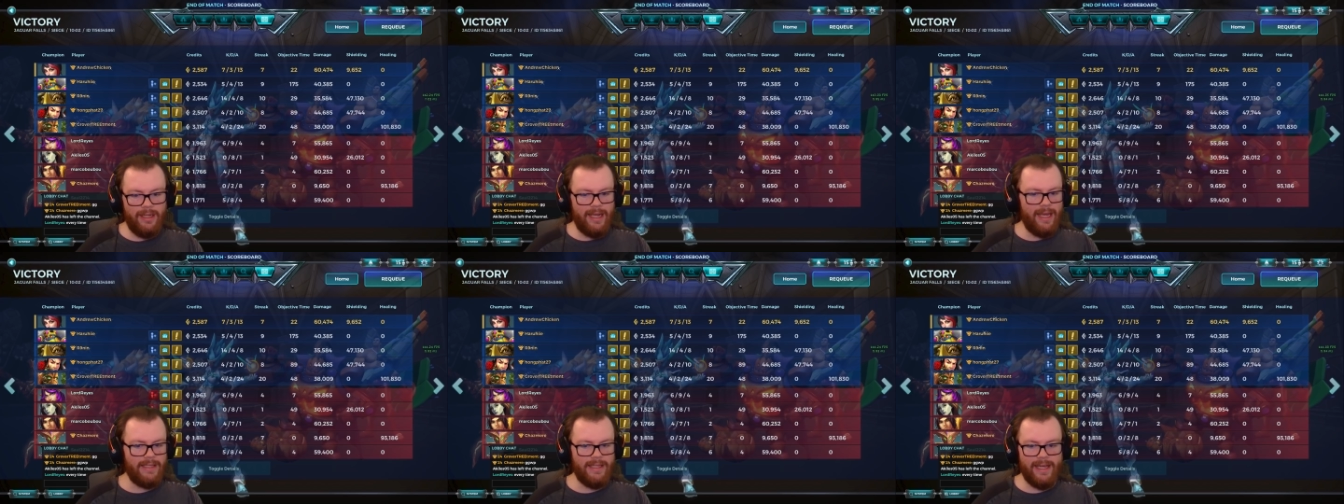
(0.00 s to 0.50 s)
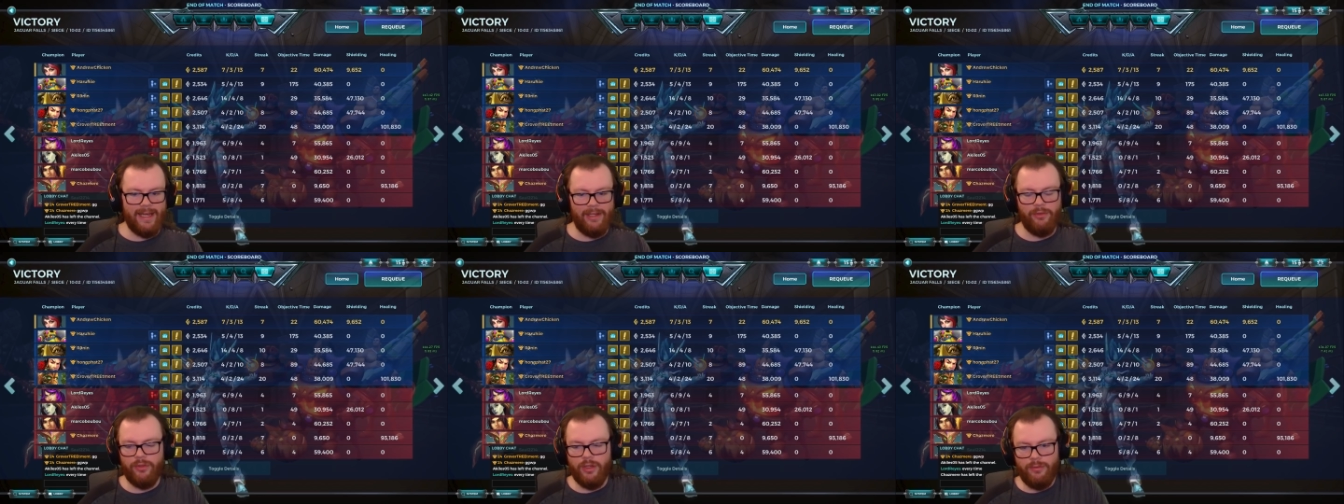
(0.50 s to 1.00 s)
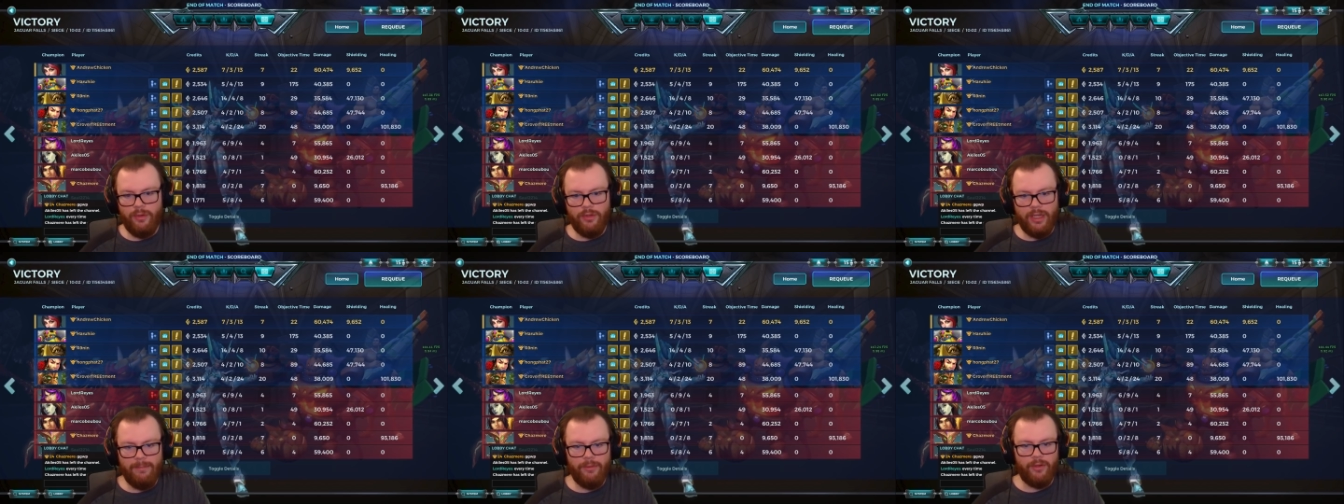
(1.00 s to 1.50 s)
And yeah, you saw a few
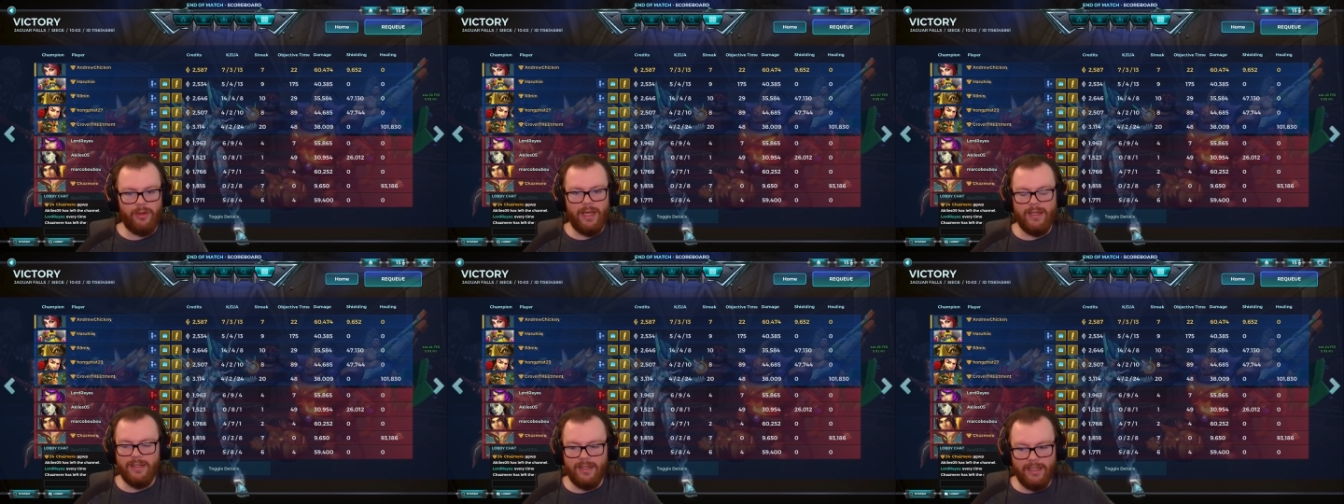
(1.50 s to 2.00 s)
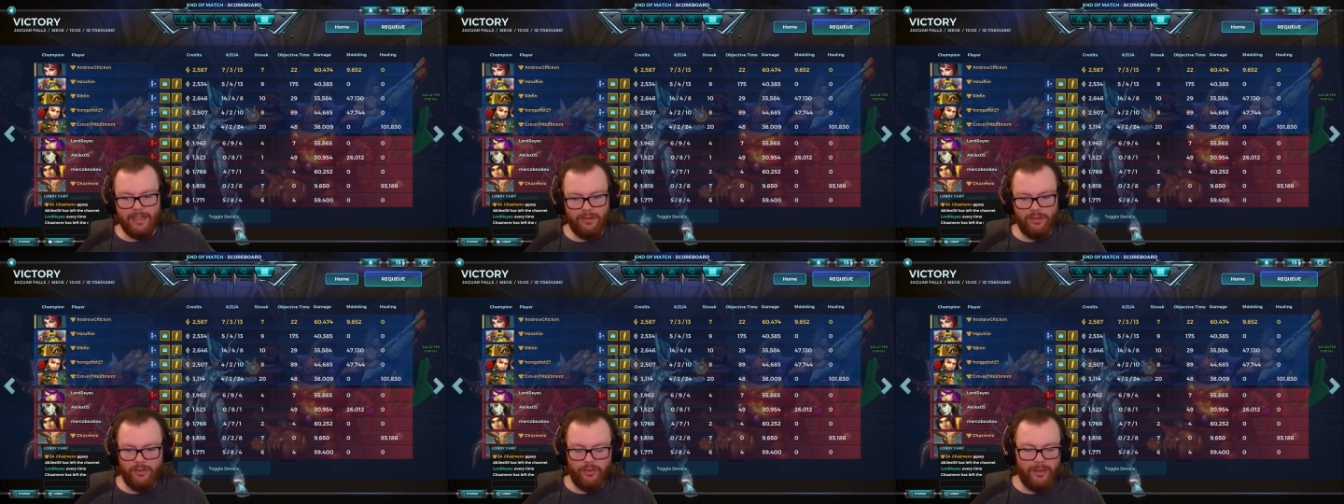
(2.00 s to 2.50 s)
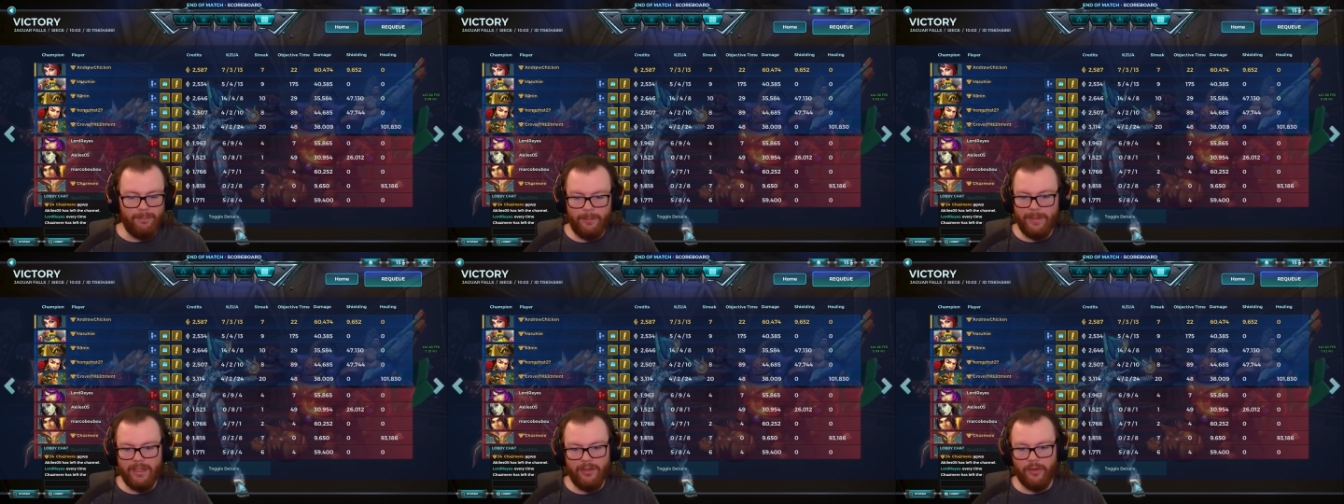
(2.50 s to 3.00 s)
times there I died simply
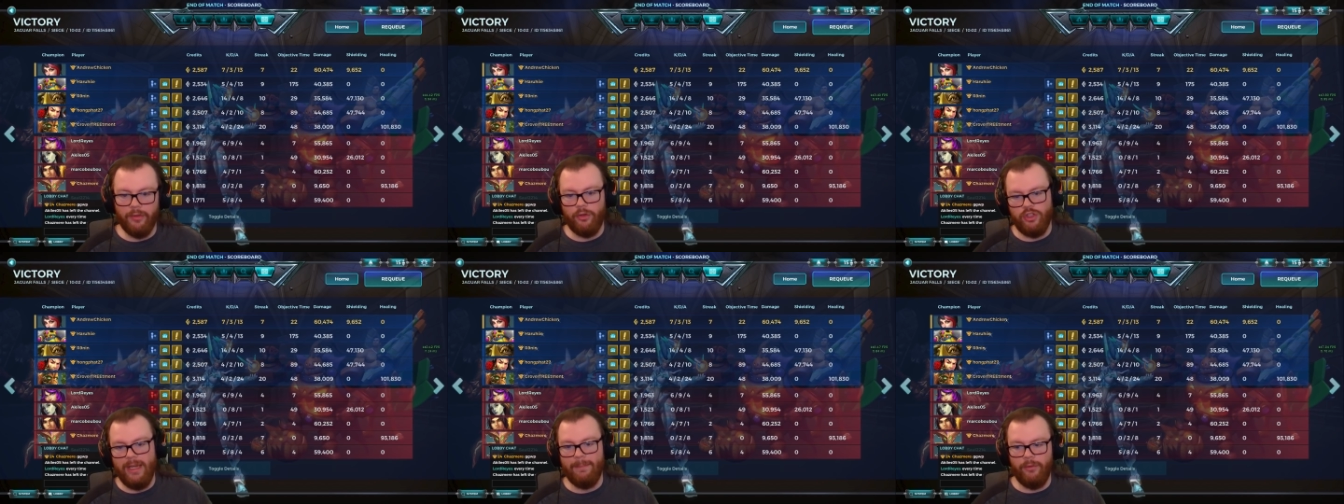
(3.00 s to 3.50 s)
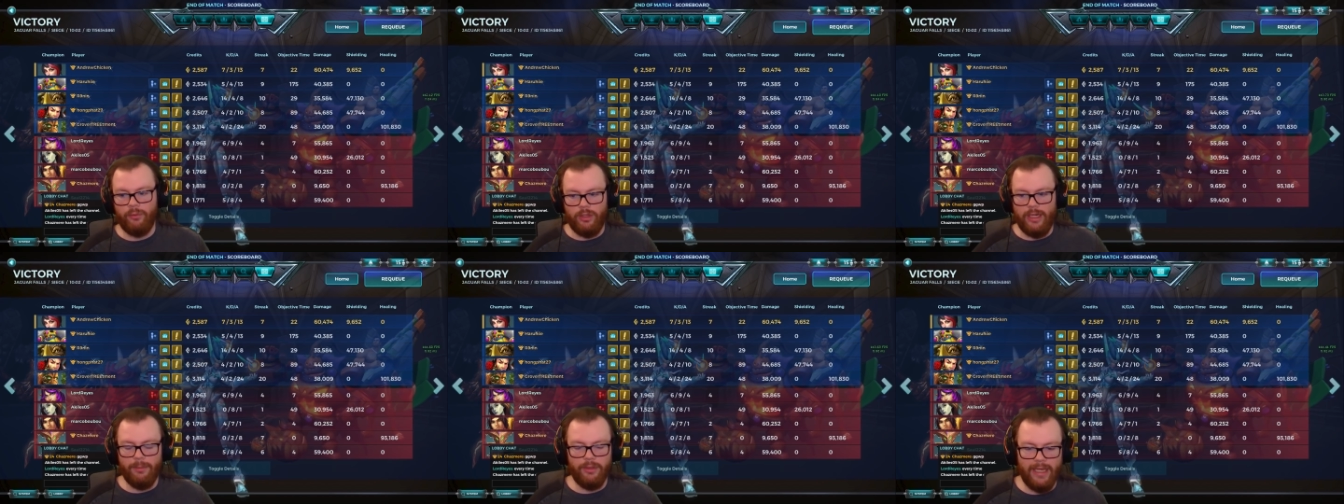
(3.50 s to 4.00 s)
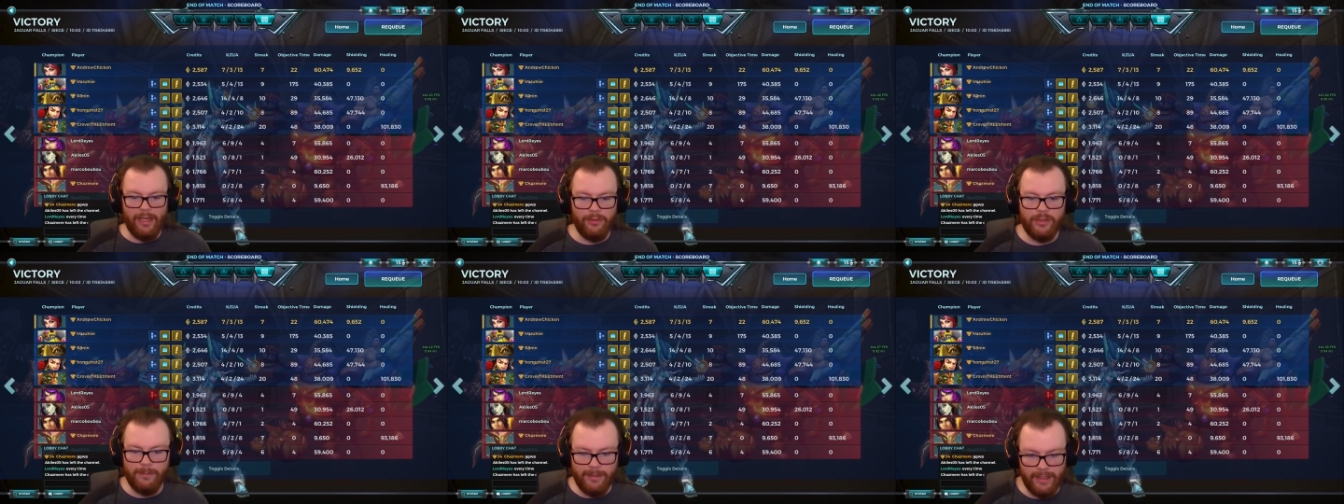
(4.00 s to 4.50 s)
because other champions were able to out
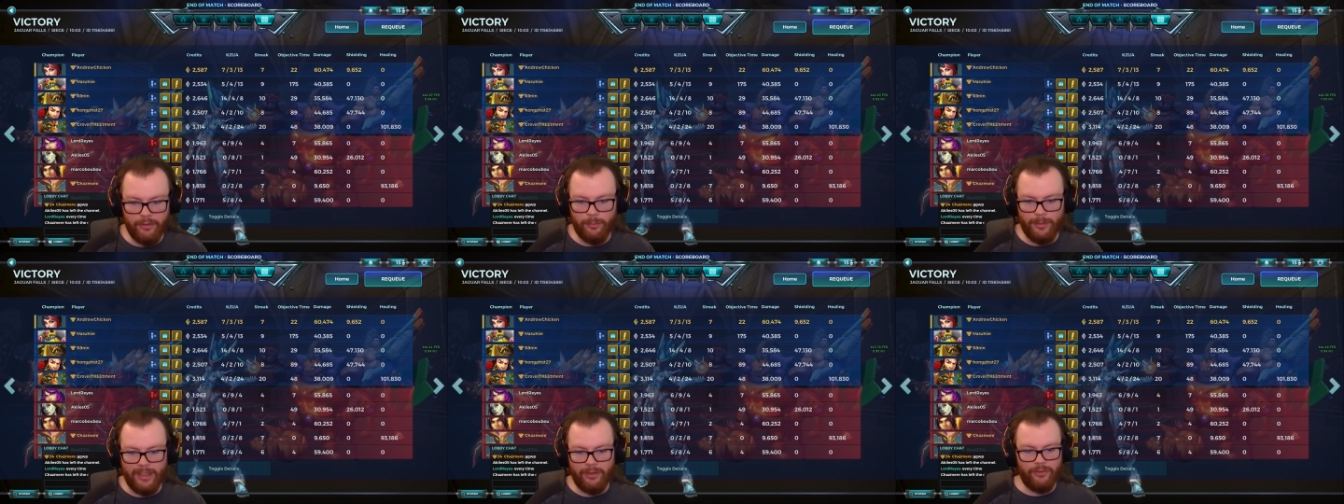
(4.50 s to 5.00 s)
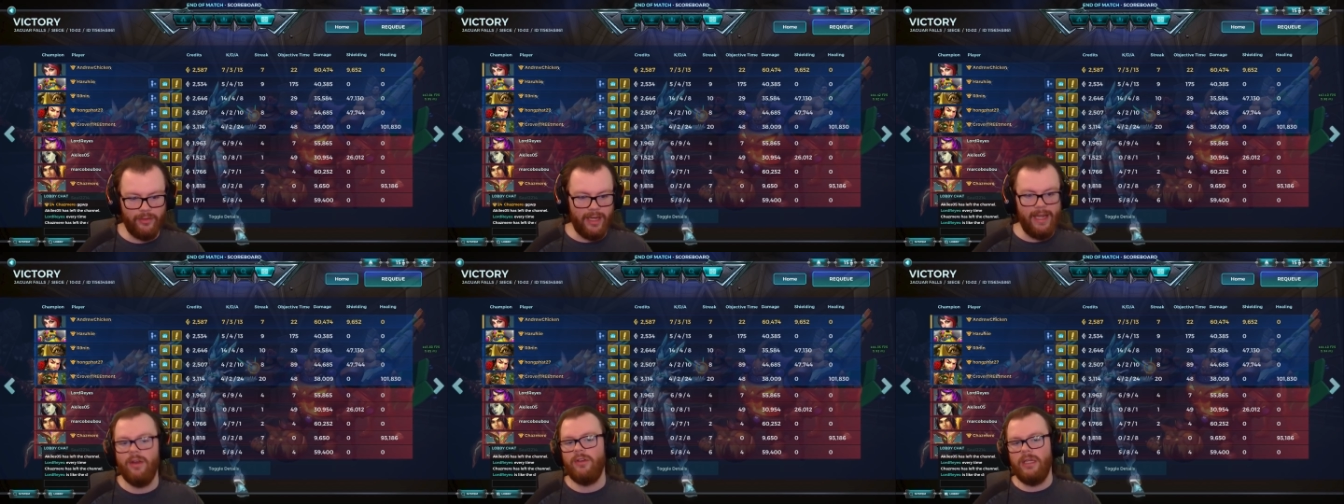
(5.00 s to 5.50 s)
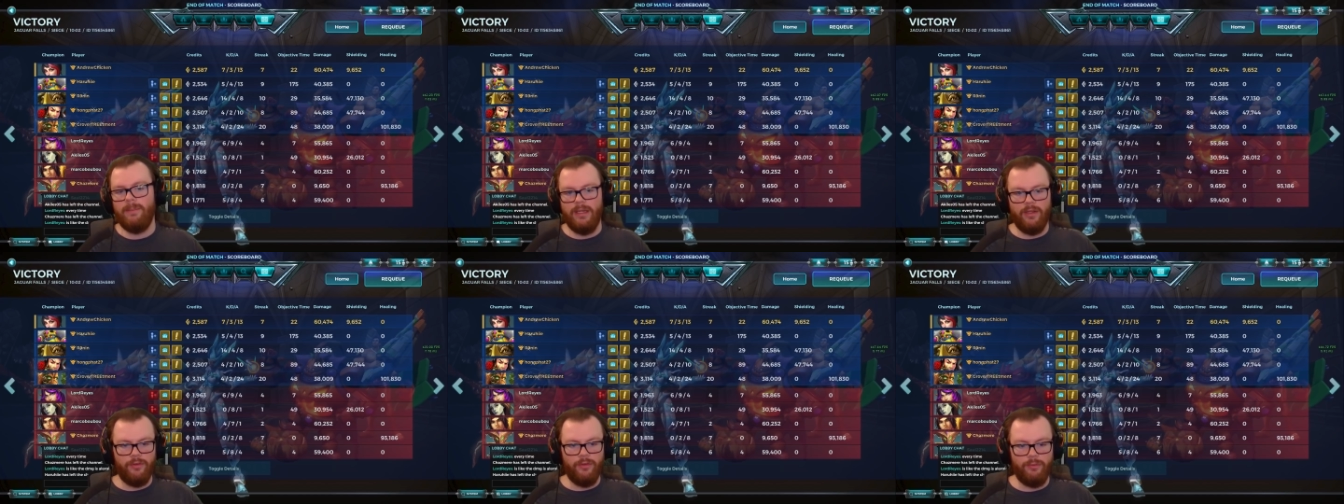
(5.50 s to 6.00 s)
DPS me. Like Skye out
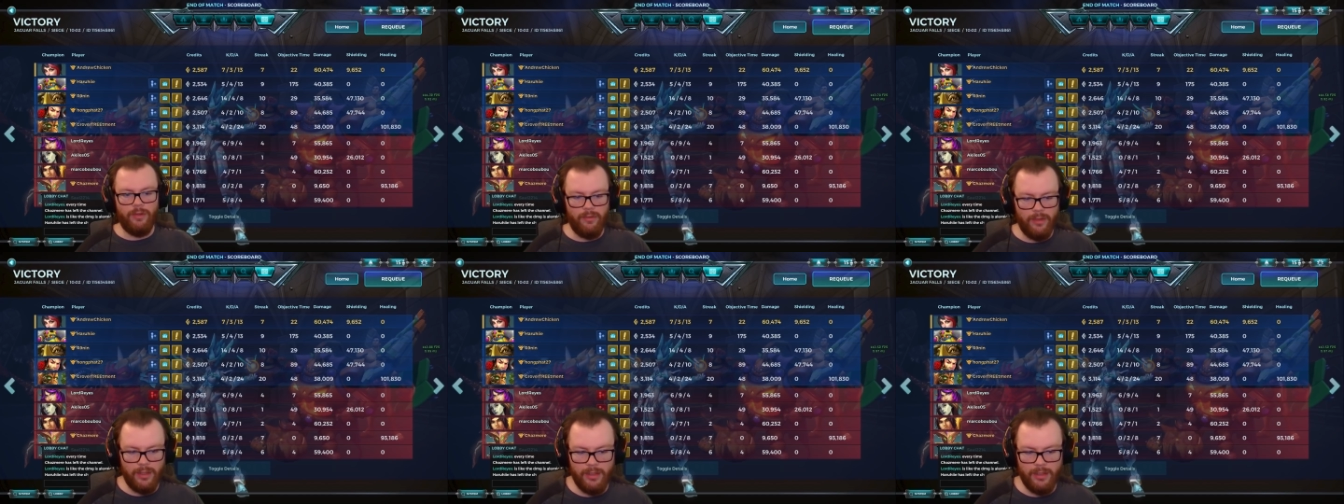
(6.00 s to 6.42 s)
DPSs Vivian,